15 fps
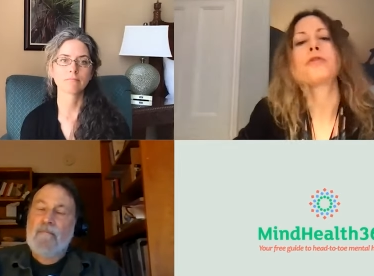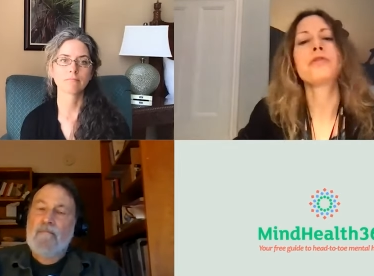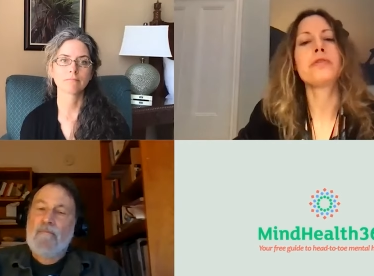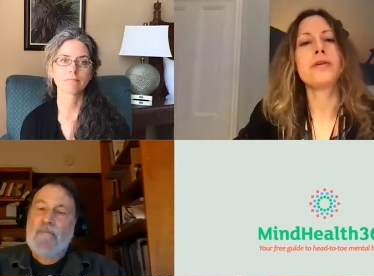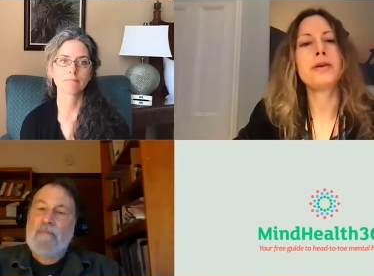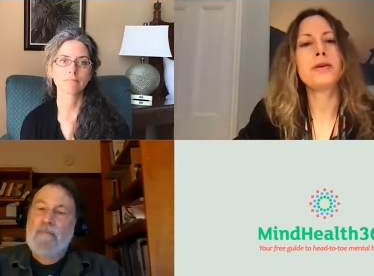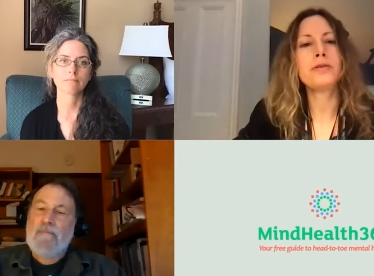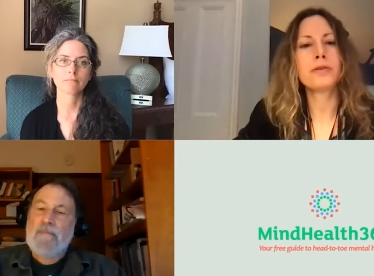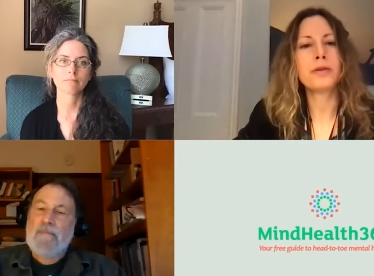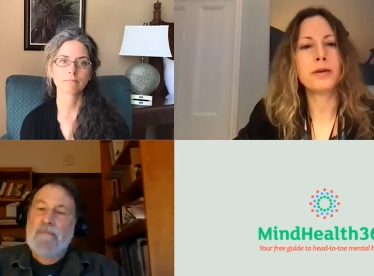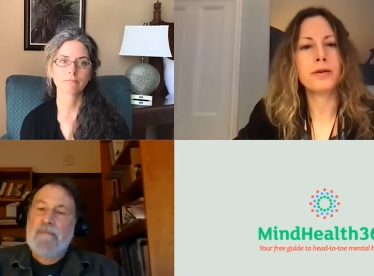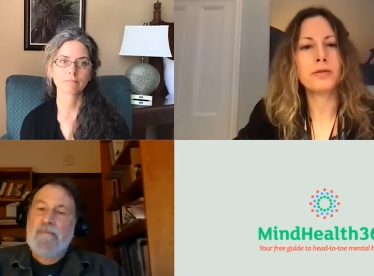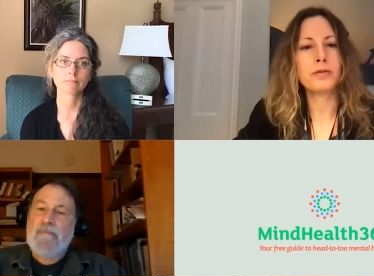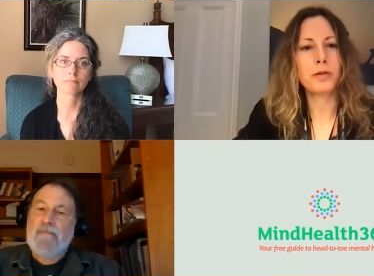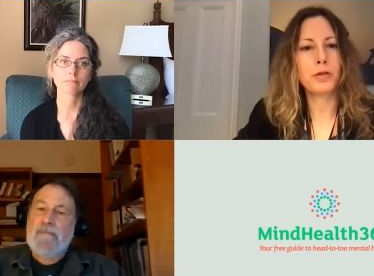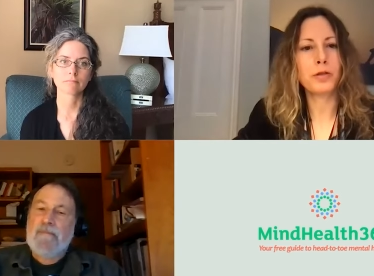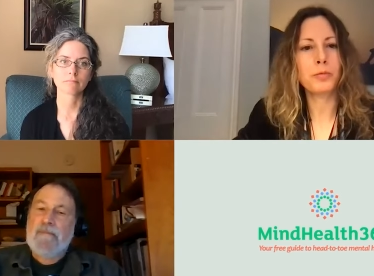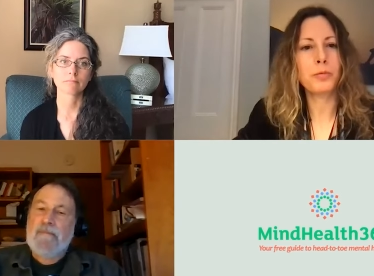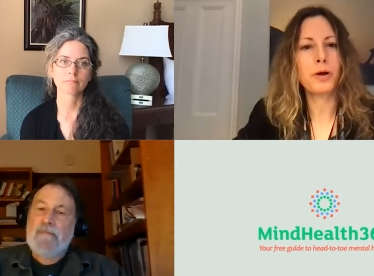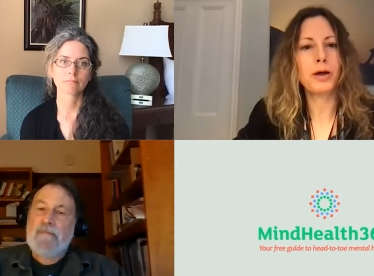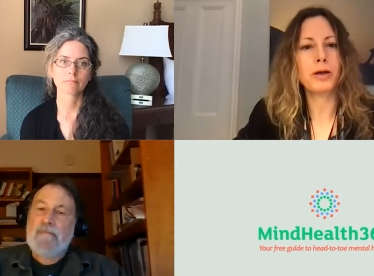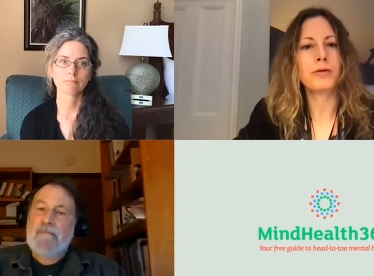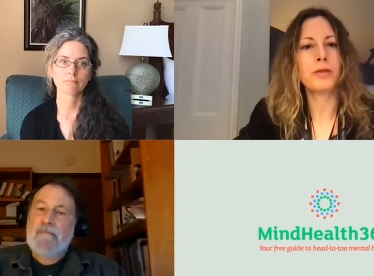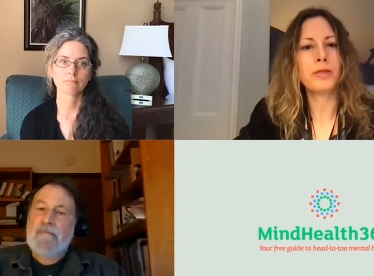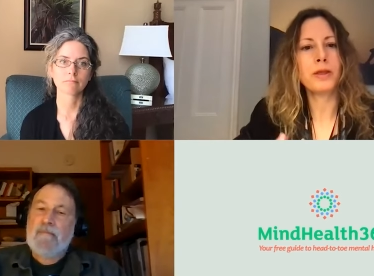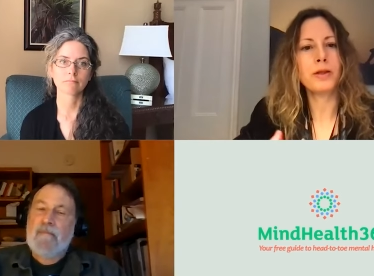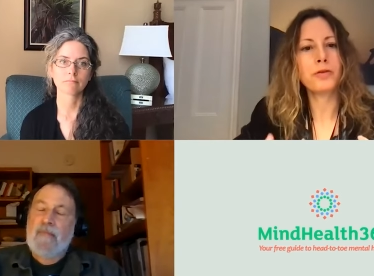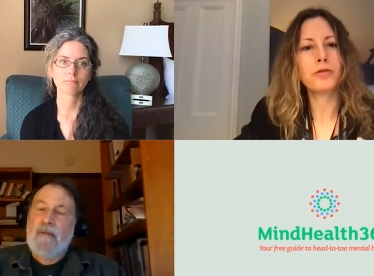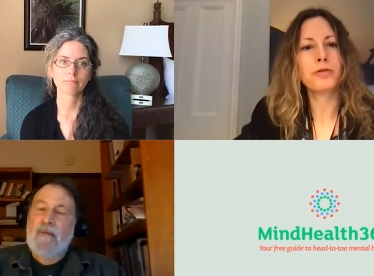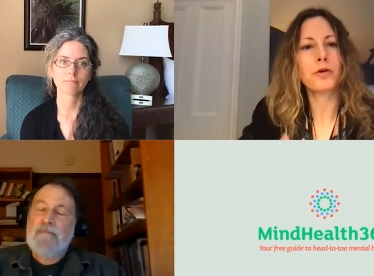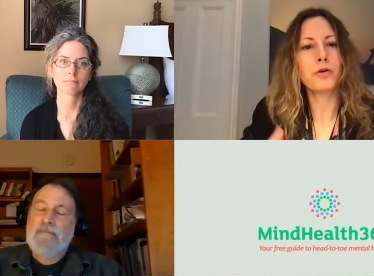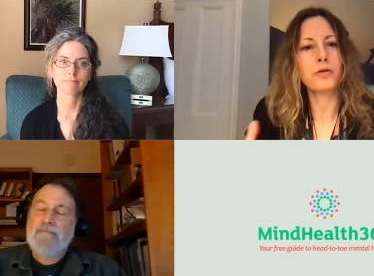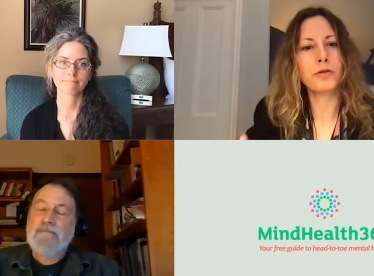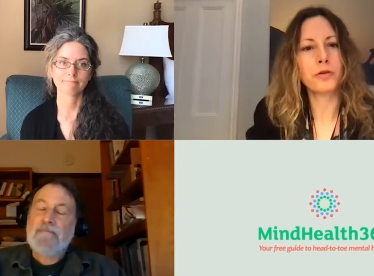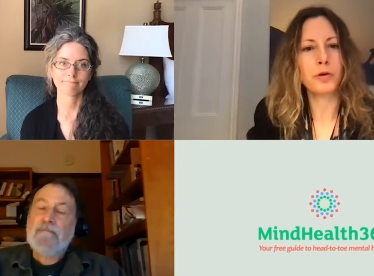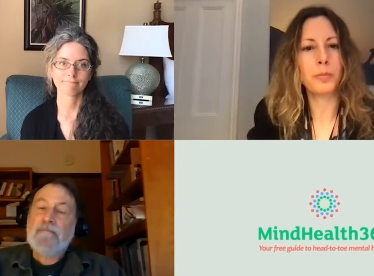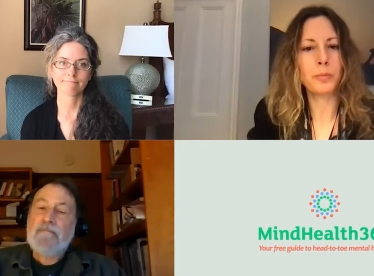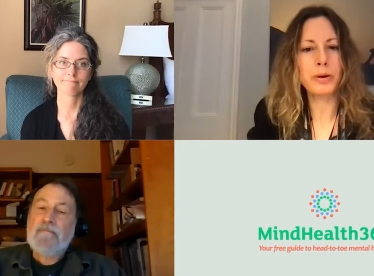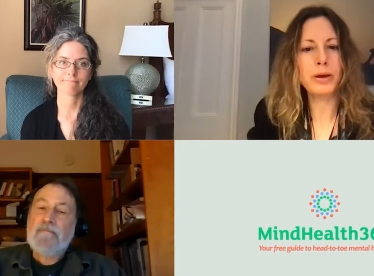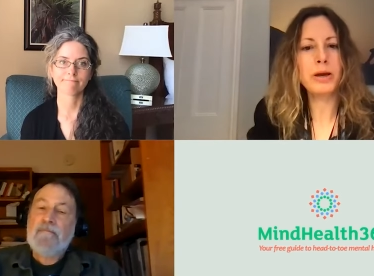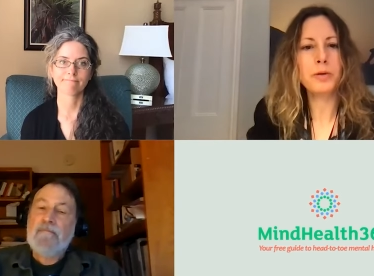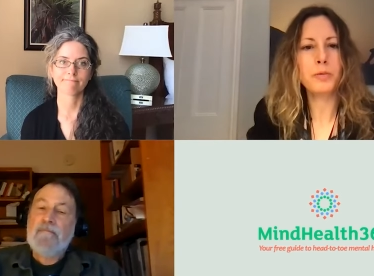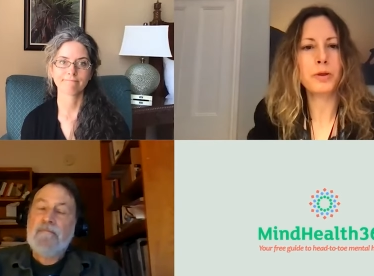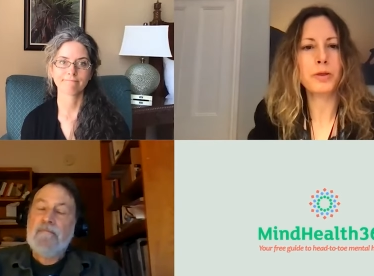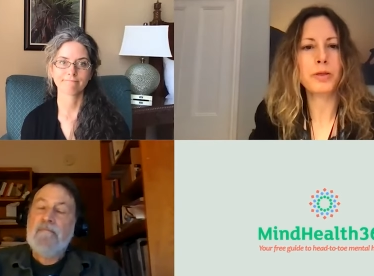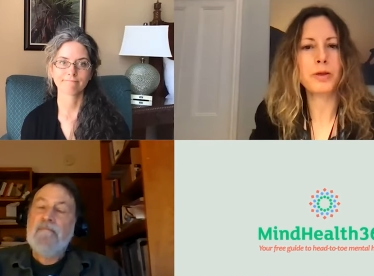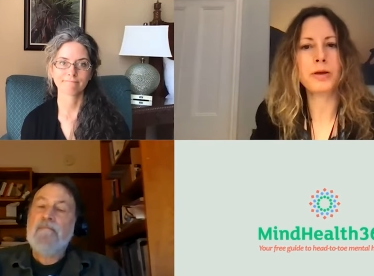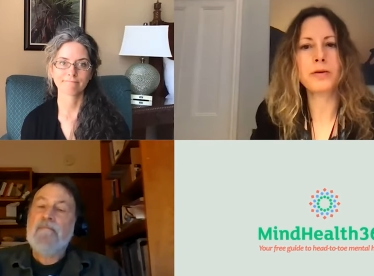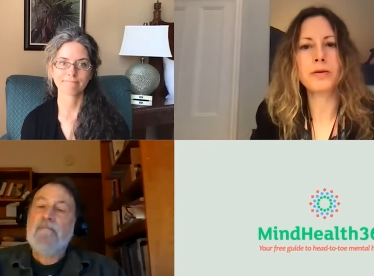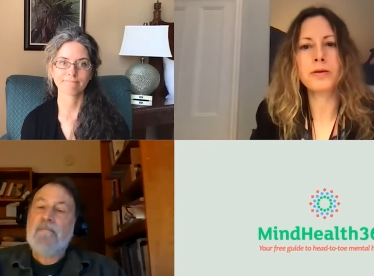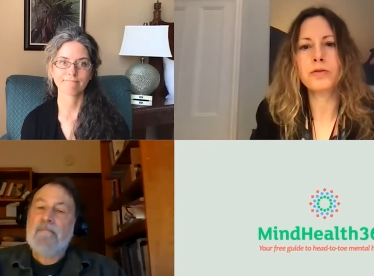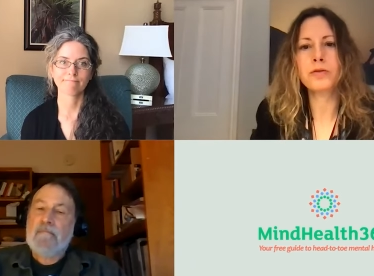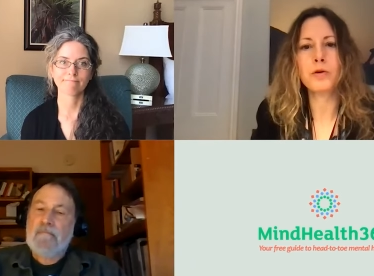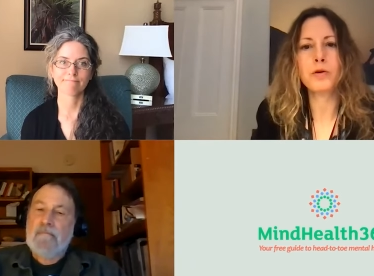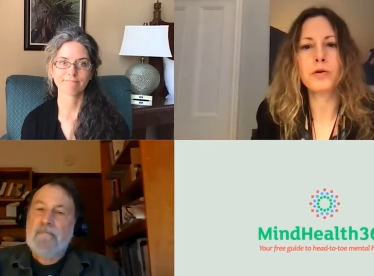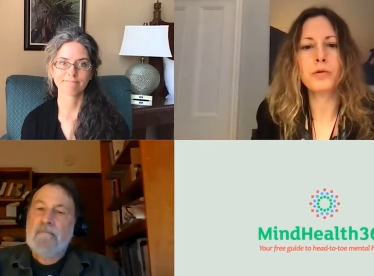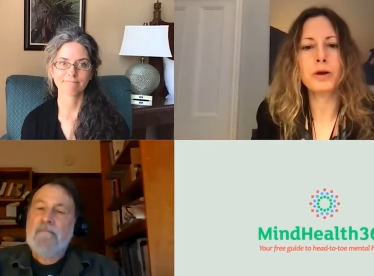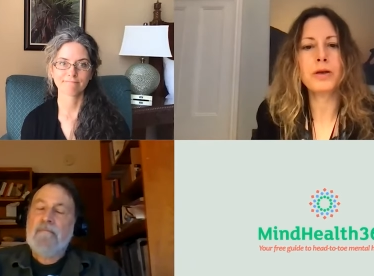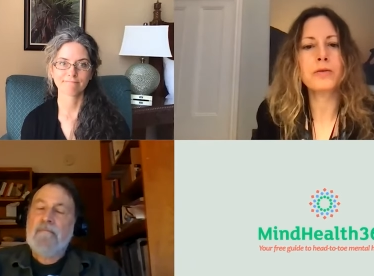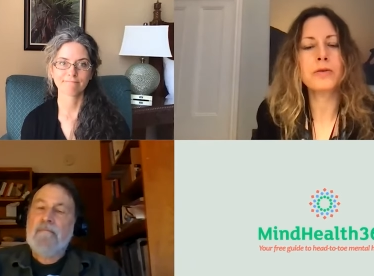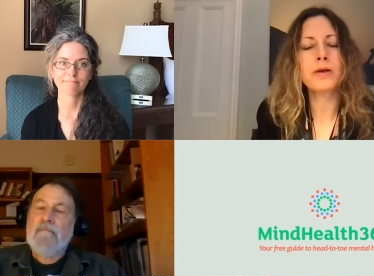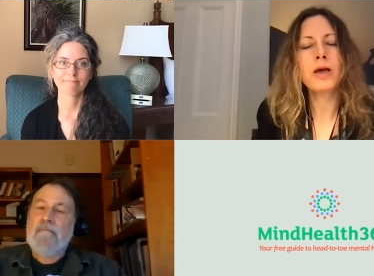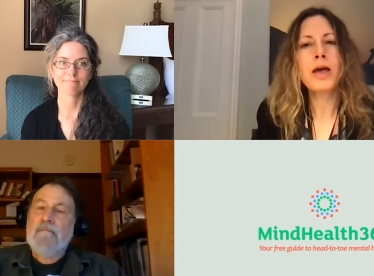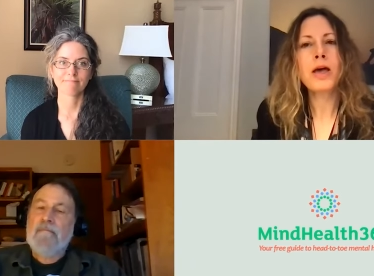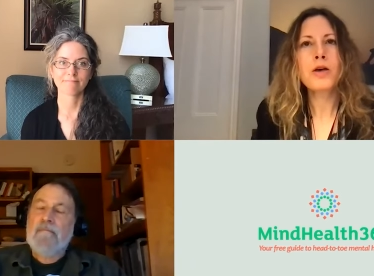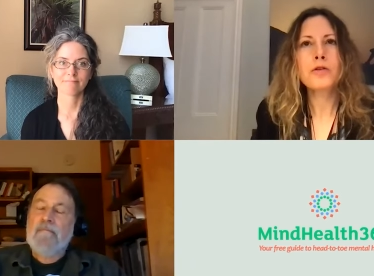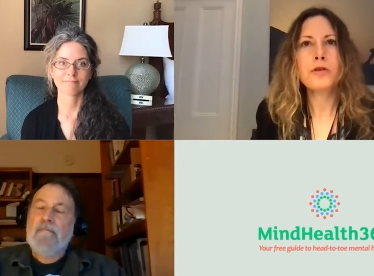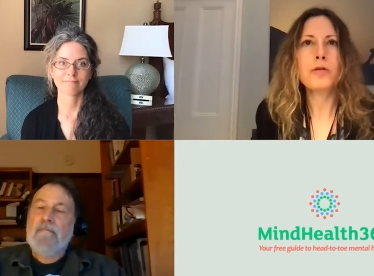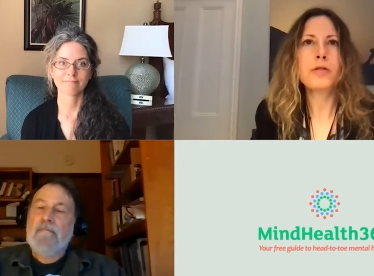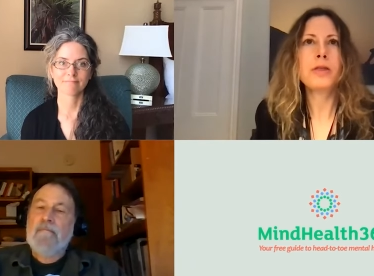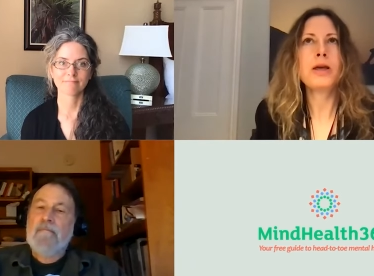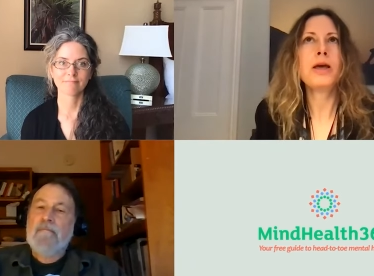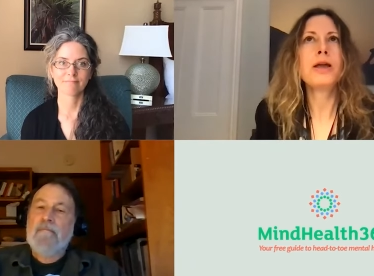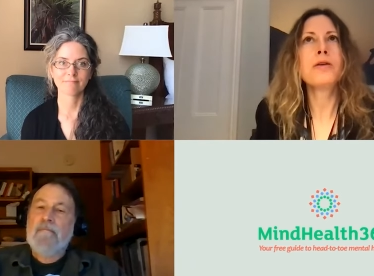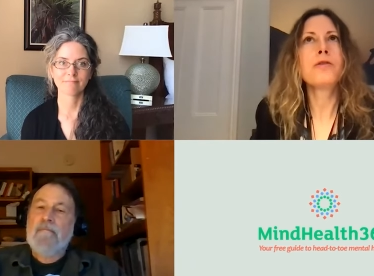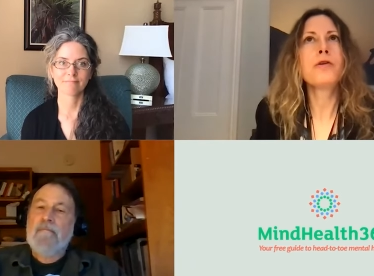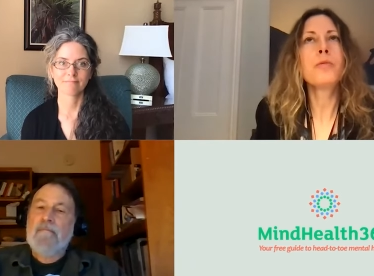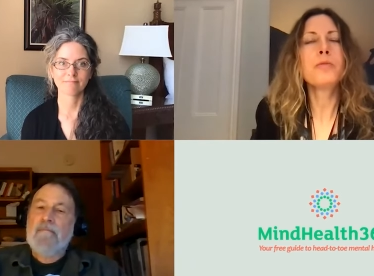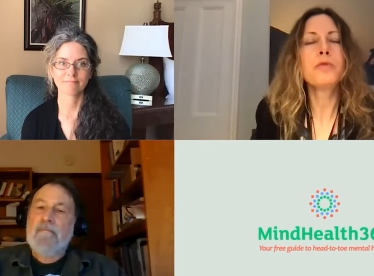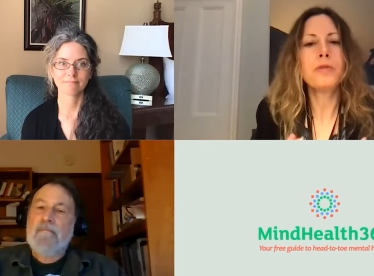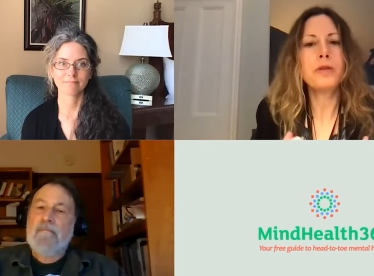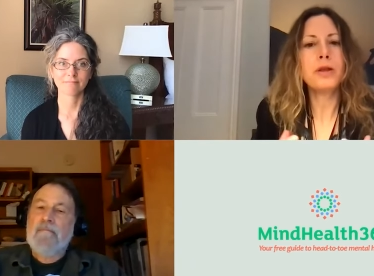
Speaker 1: sees it as a threat and then starts to compete with it. And so it, it's so the in terms of